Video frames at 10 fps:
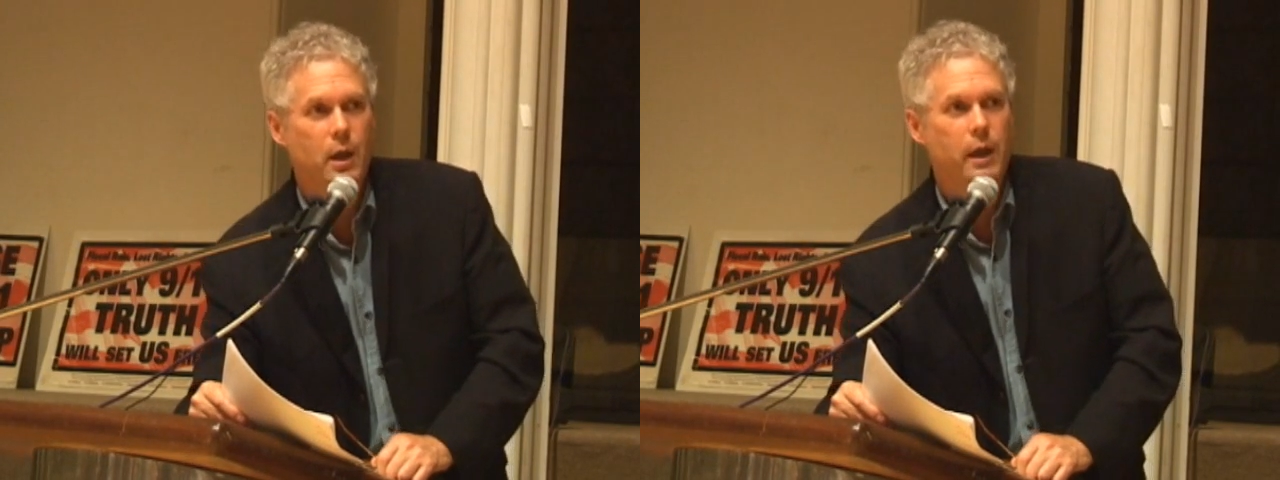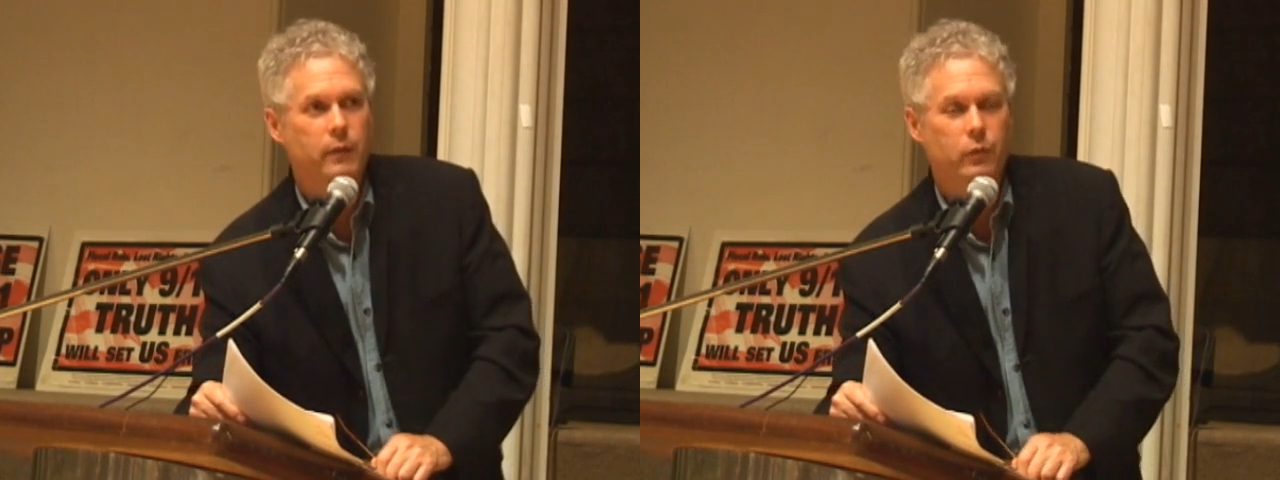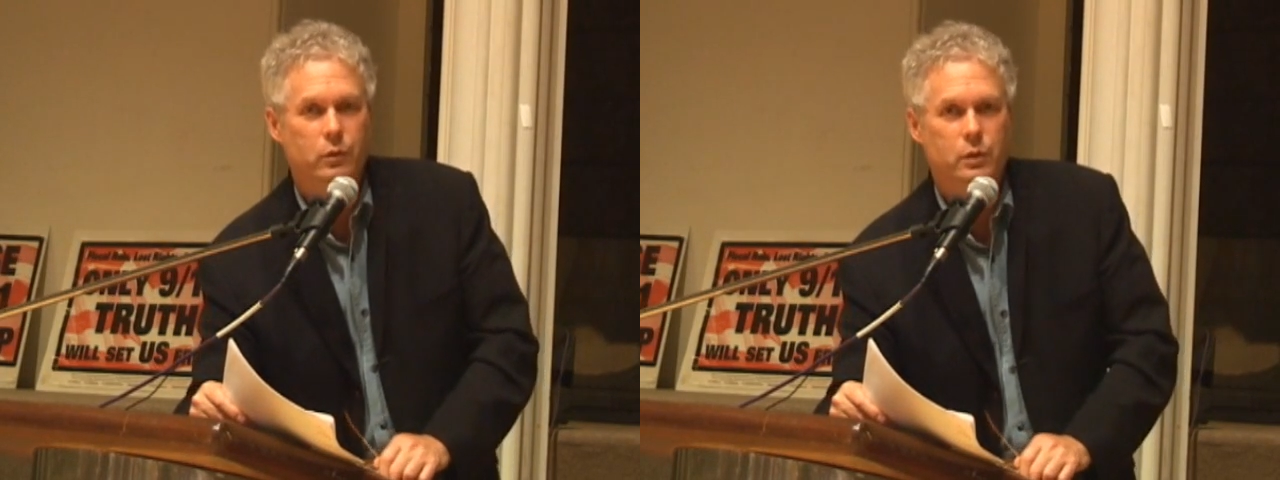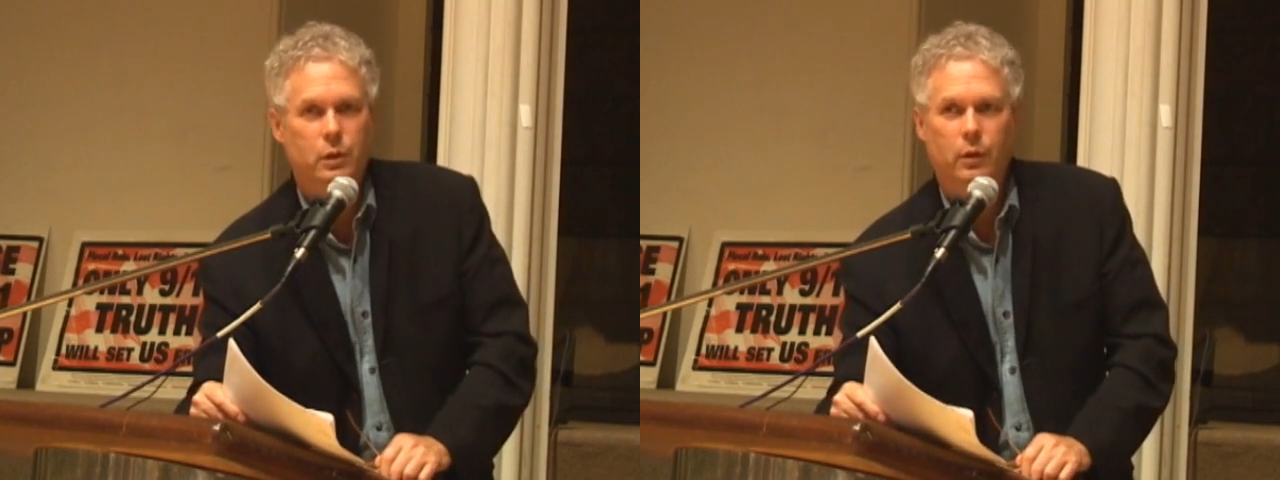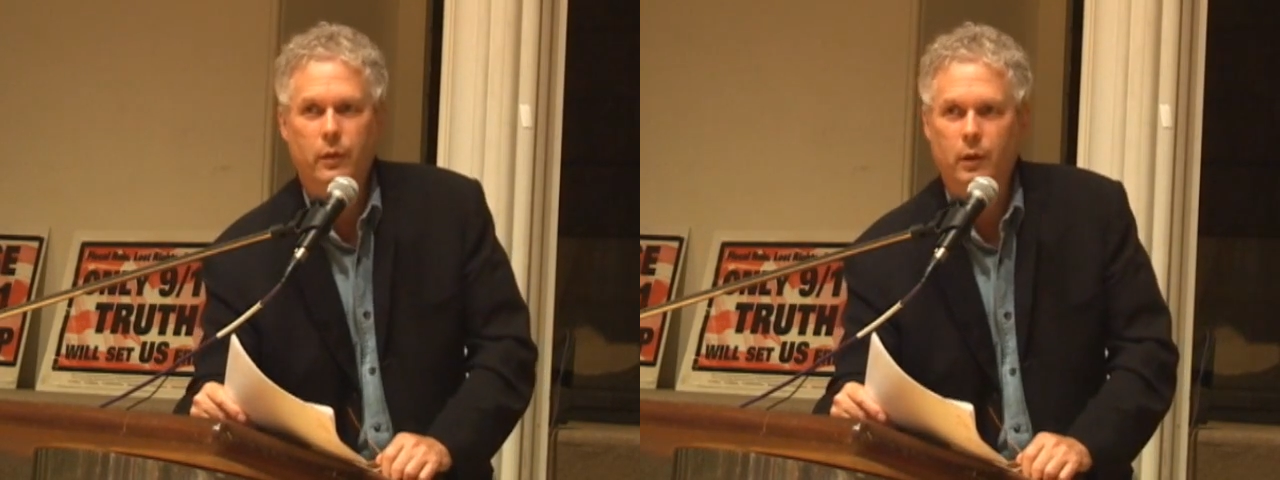And if you
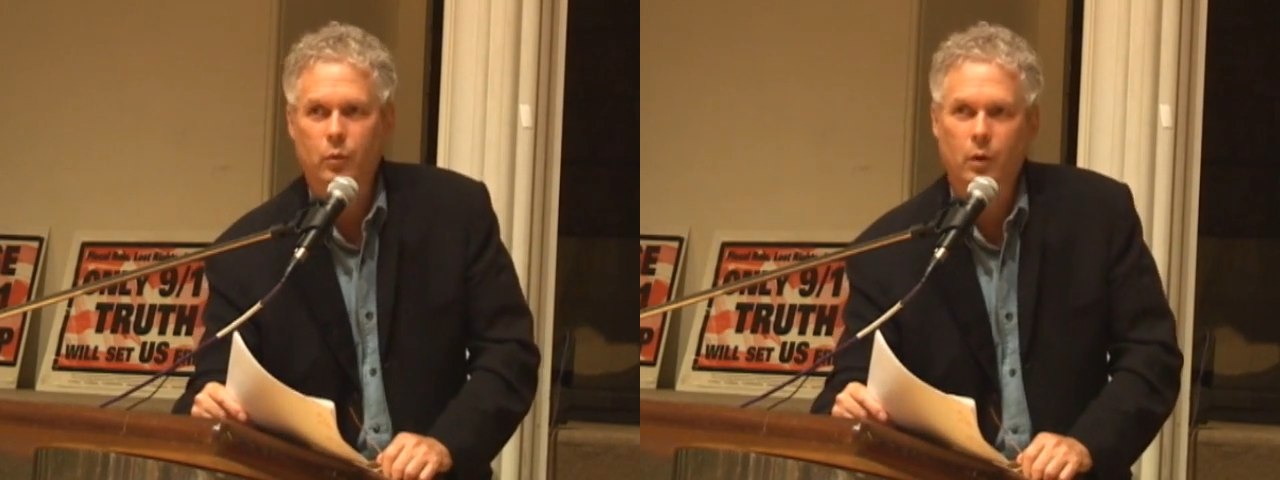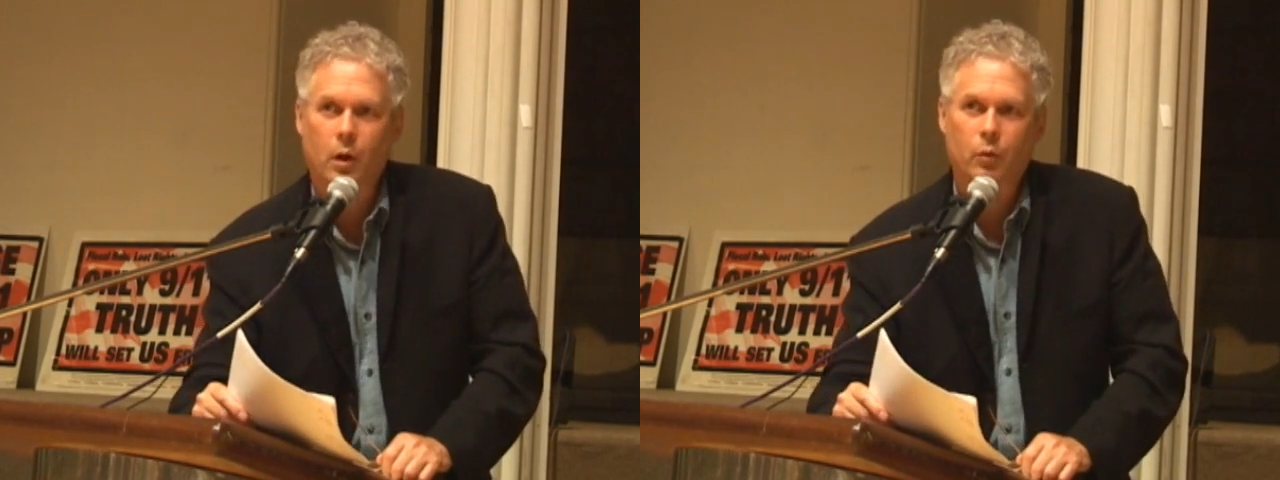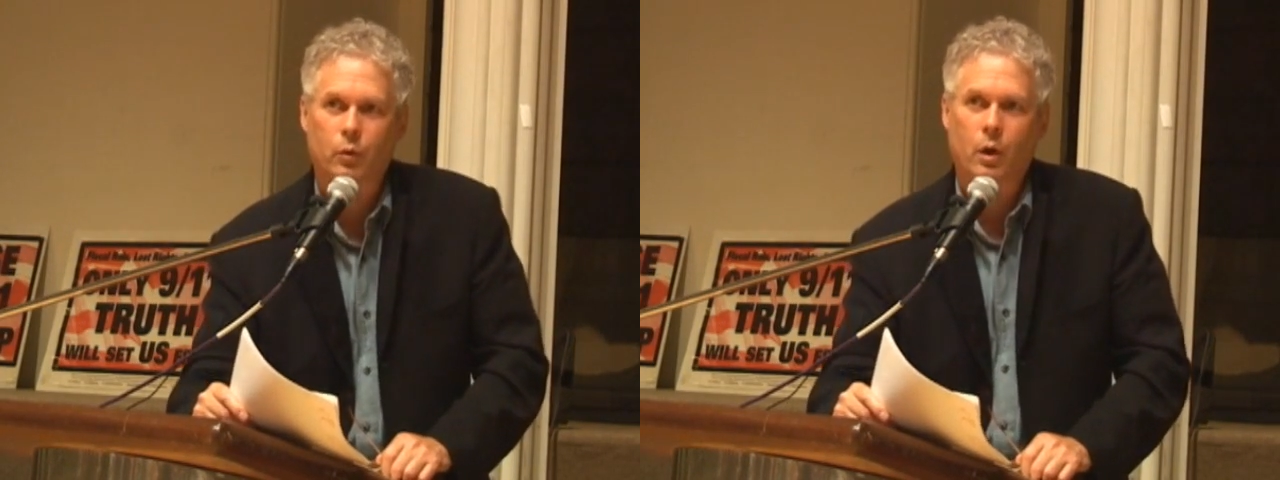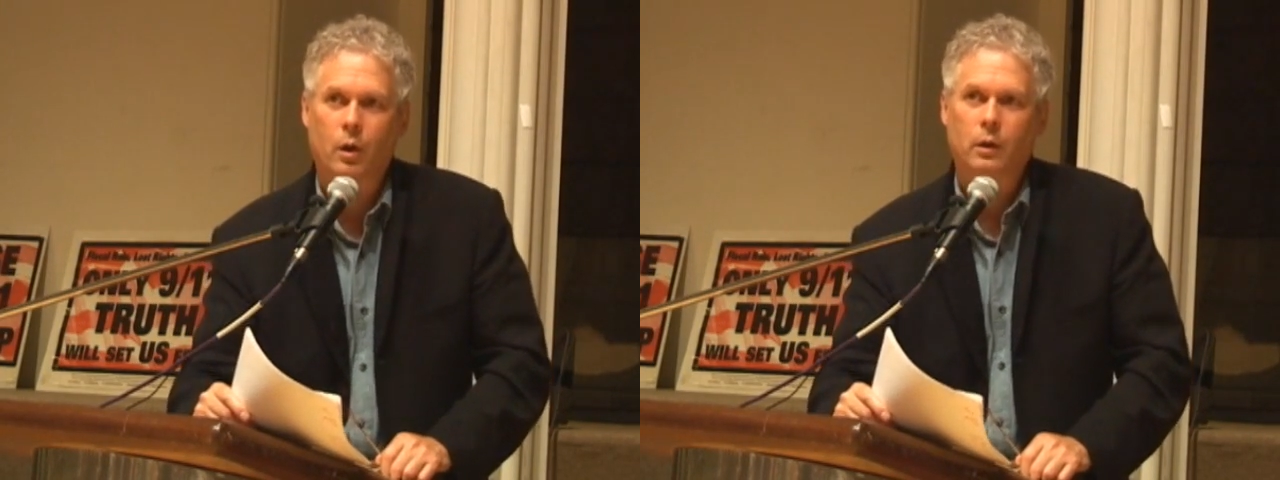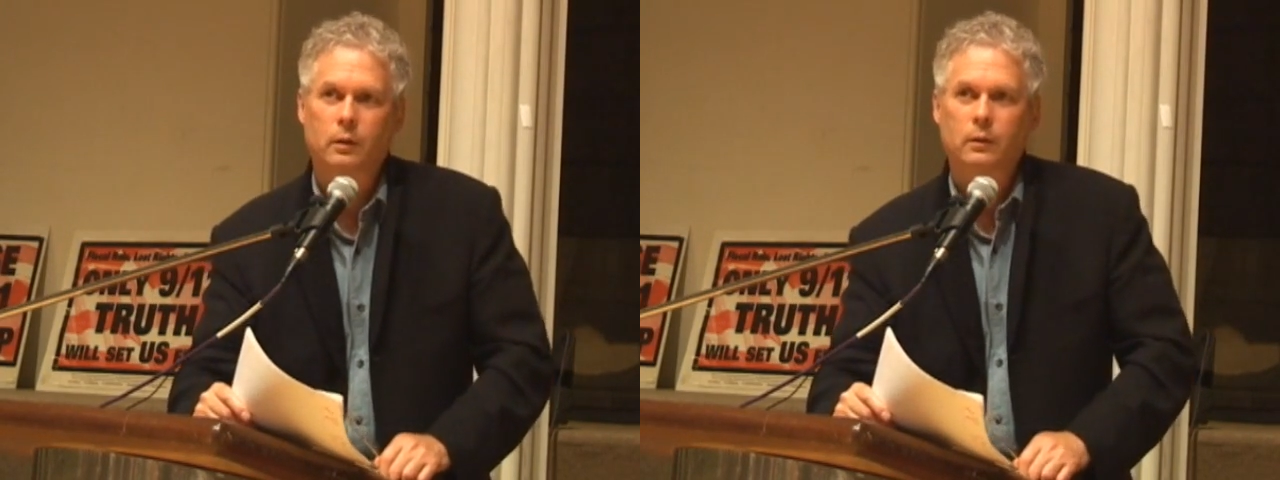still think we're all
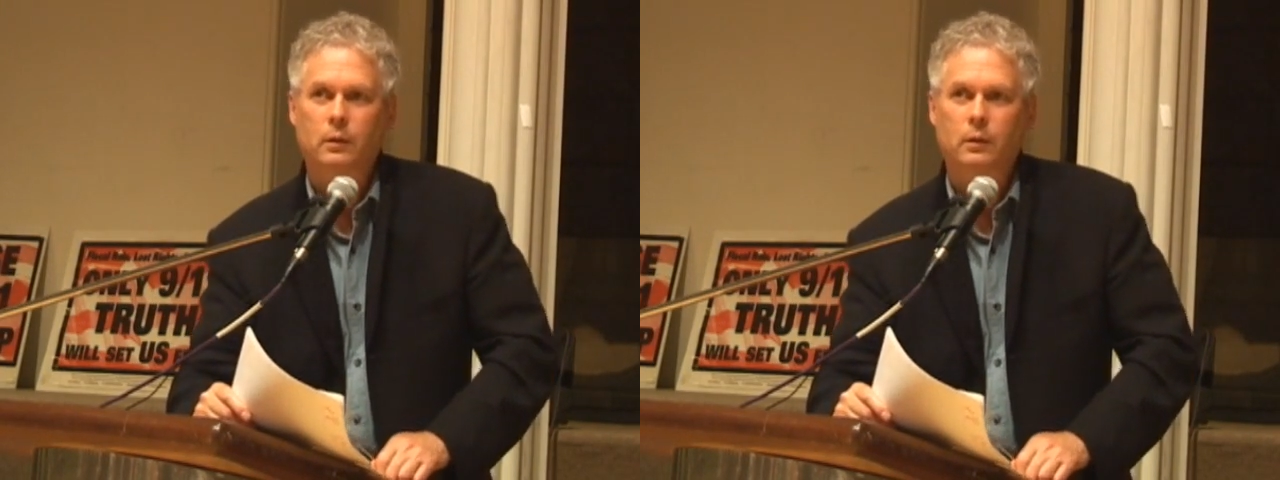wrong,